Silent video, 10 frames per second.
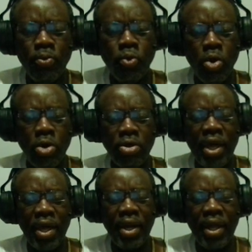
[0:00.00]

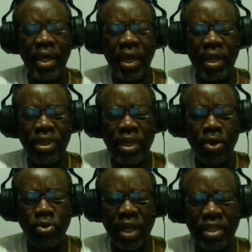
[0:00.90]
and I think a
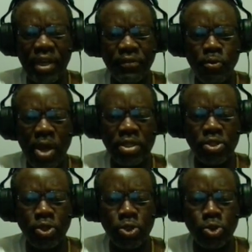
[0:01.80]
good idea for white is
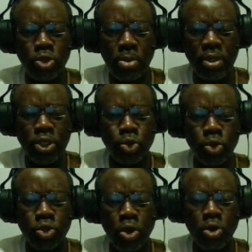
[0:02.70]
just double his
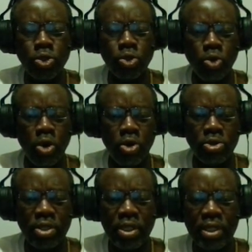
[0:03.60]
rooks also
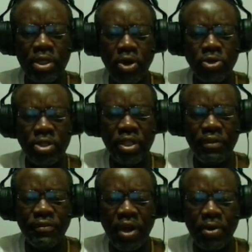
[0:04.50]
on the d
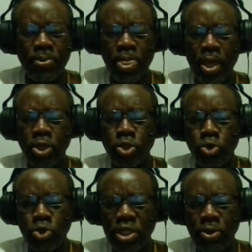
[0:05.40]
file. So
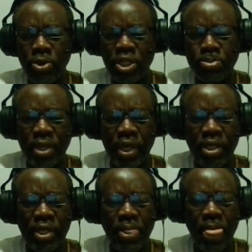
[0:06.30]
rook d1 is played,
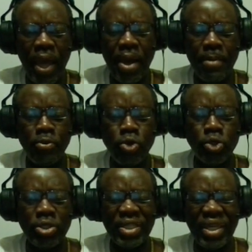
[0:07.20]
rook to
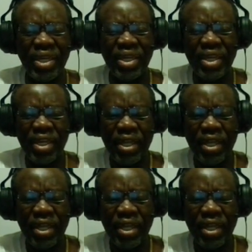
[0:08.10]
d,